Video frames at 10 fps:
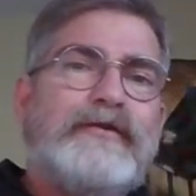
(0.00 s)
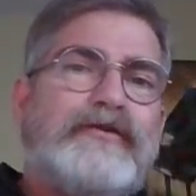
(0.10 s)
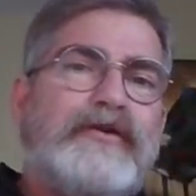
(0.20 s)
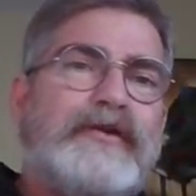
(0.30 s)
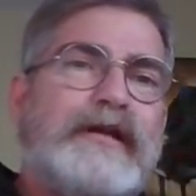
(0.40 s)

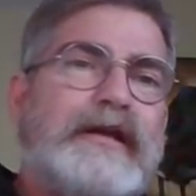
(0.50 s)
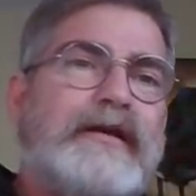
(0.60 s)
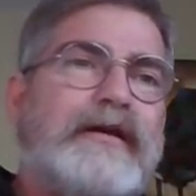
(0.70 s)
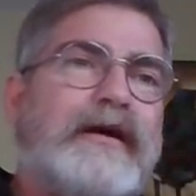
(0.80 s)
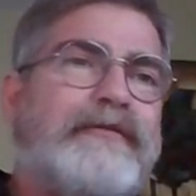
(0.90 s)
to
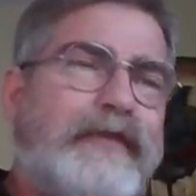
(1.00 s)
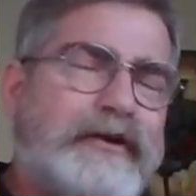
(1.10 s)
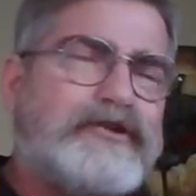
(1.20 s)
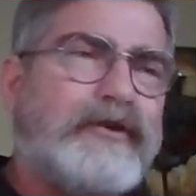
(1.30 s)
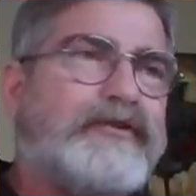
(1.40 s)
the
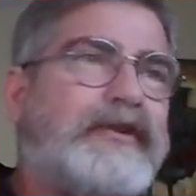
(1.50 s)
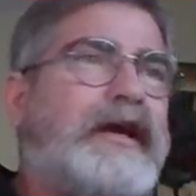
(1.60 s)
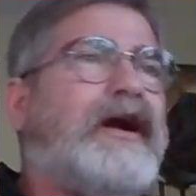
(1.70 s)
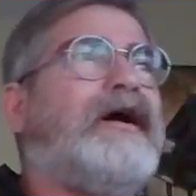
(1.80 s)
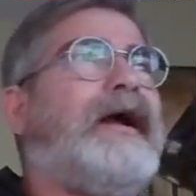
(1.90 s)
officials
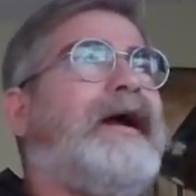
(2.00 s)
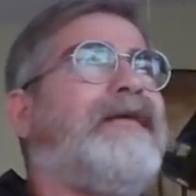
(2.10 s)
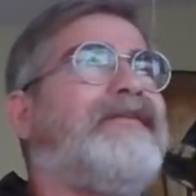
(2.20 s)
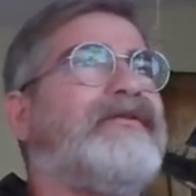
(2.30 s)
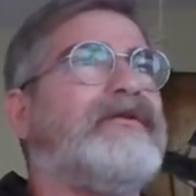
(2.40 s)
here
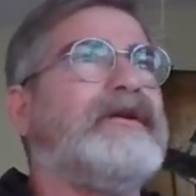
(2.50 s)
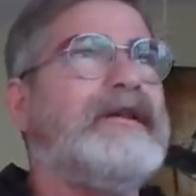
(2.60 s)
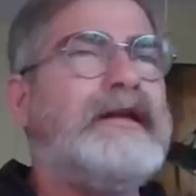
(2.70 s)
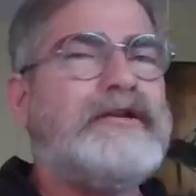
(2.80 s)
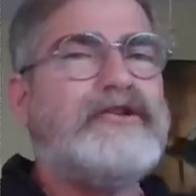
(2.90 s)
and the
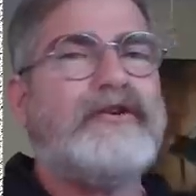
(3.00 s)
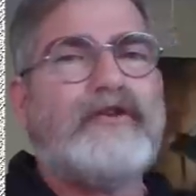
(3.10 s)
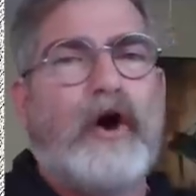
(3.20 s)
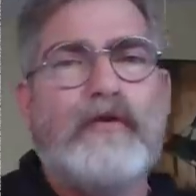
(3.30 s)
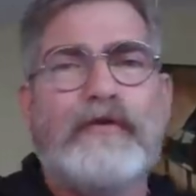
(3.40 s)
religious
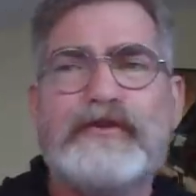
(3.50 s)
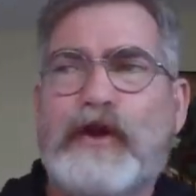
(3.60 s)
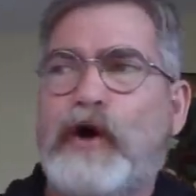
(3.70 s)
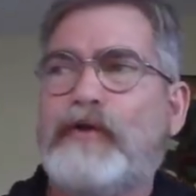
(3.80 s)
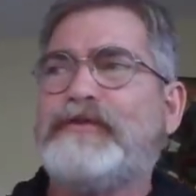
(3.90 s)

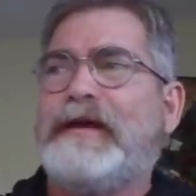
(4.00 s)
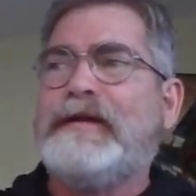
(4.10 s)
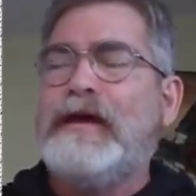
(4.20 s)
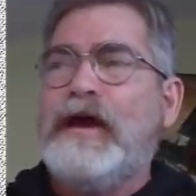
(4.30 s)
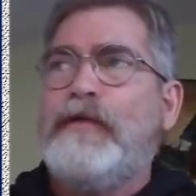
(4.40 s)
overtones
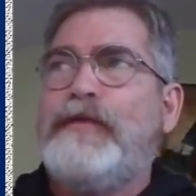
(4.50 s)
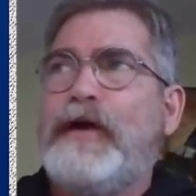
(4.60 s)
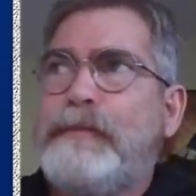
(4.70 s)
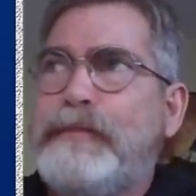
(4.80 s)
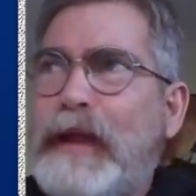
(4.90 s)
and
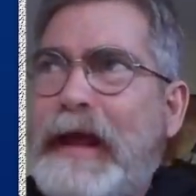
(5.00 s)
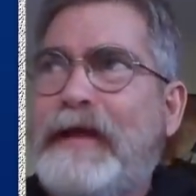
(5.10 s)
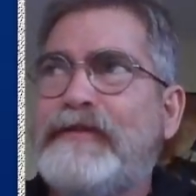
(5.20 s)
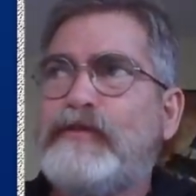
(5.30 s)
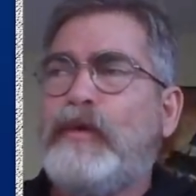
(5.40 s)
their
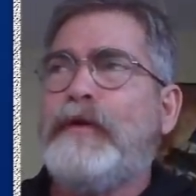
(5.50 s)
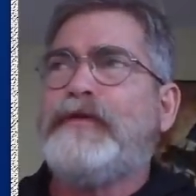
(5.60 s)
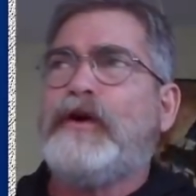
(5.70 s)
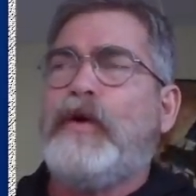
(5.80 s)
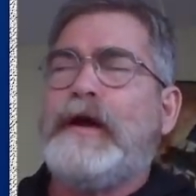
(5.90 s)
plans, what
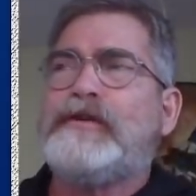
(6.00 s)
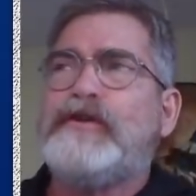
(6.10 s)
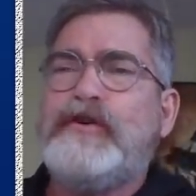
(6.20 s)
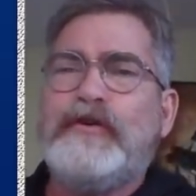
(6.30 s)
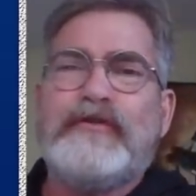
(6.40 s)
they're going to
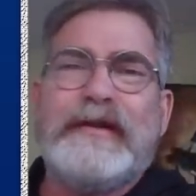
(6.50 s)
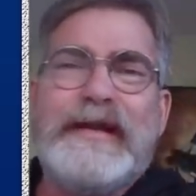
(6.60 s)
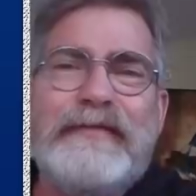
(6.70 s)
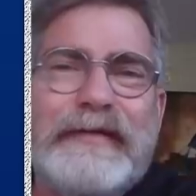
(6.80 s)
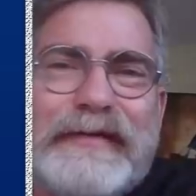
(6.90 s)
use to
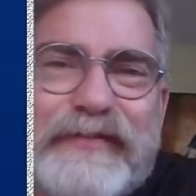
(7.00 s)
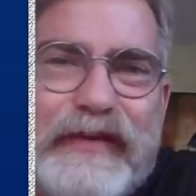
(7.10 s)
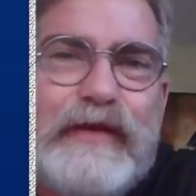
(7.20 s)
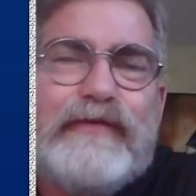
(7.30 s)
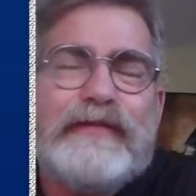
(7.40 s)
even
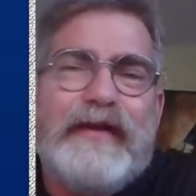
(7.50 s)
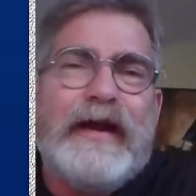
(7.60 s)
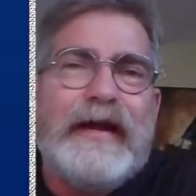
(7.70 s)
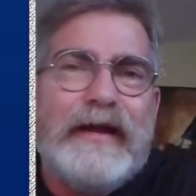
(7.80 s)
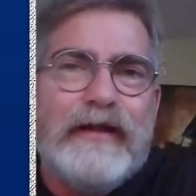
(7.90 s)
deceive the
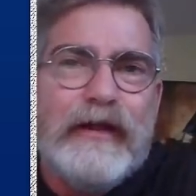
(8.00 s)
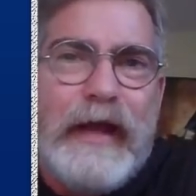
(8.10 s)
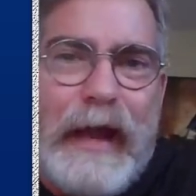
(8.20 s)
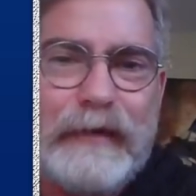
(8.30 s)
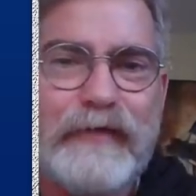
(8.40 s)
very
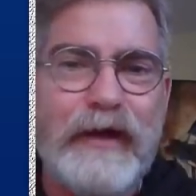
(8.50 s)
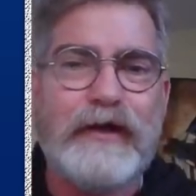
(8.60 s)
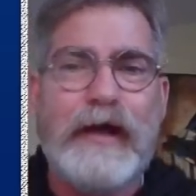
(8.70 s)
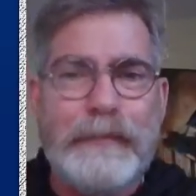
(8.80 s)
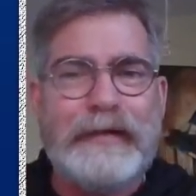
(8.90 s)
elect. They're
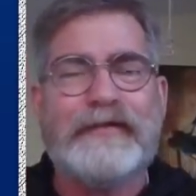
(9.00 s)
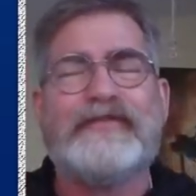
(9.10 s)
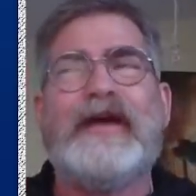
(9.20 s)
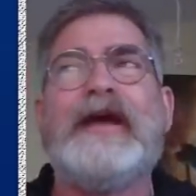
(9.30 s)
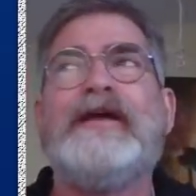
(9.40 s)
coming to
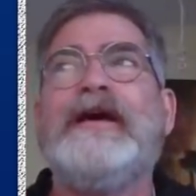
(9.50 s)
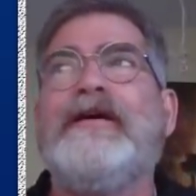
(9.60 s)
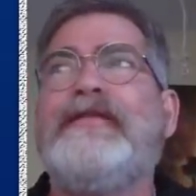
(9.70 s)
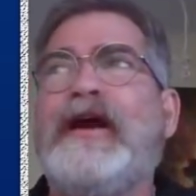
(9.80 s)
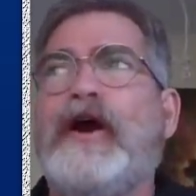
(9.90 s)
say
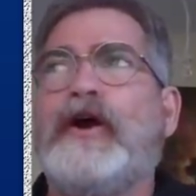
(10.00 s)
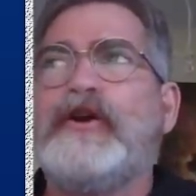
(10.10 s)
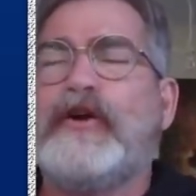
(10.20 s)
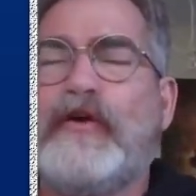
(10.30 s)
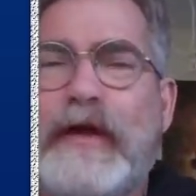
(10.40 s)
they are
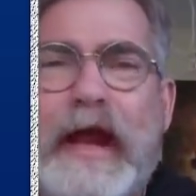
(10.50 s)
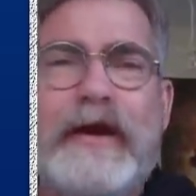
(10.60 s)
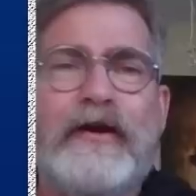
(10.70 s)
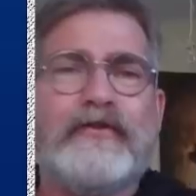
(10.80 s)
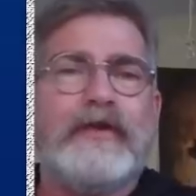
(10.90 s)
your
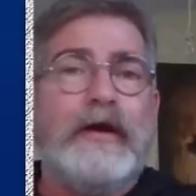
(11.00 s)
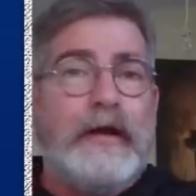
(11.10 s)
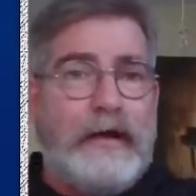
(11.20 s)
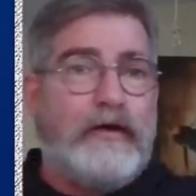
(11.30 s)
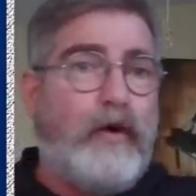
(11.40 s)
creators.
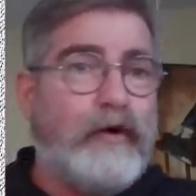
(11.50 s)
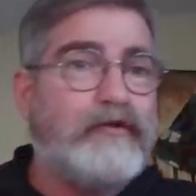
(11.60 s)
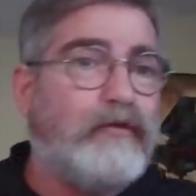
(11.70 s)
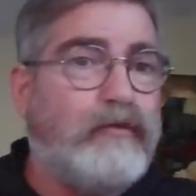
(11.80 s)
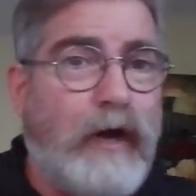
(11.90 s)
And of
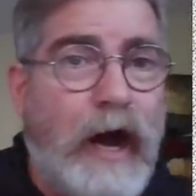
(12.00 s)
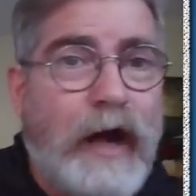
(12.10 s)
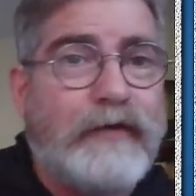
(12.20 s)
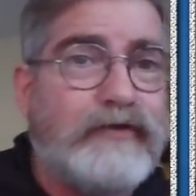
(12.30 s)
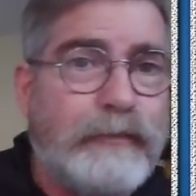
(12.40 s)
course,
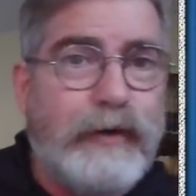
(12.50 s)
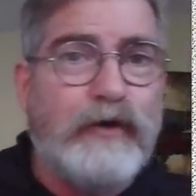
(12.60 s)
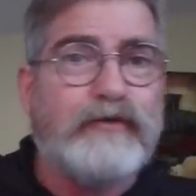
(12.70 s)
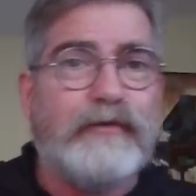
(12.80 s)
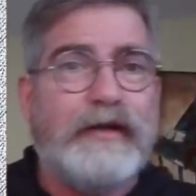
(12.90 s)
Ra is
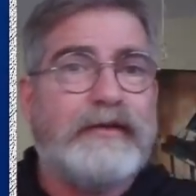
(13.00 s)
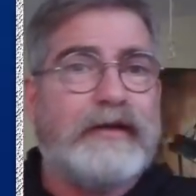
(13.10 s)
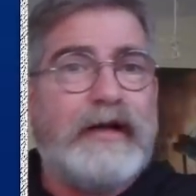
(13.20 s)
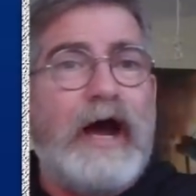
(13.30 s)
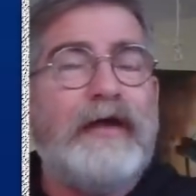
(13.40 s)
supposedly the
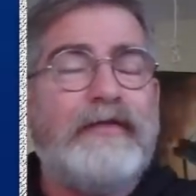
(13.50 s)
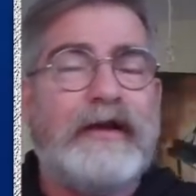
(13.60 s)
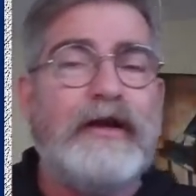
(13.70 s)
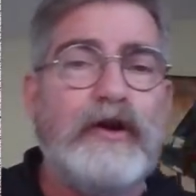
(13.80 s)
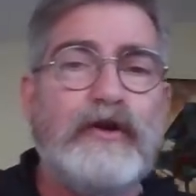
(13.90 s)
guy
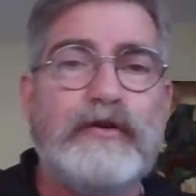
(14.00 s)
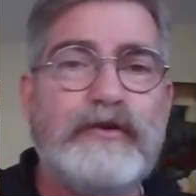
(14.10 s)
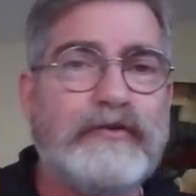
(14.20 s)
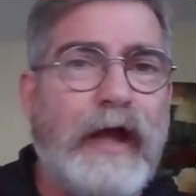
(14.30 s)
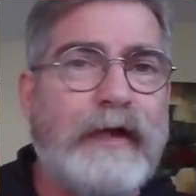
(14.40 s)
that
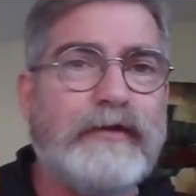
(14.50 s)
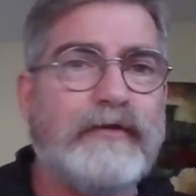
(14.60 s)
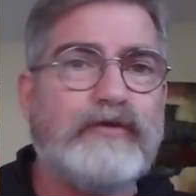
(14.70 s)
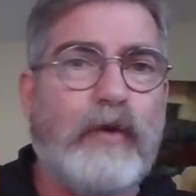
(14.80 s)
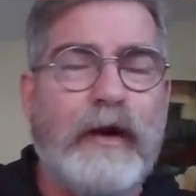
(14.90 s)
just like the
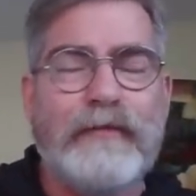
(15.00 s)
story of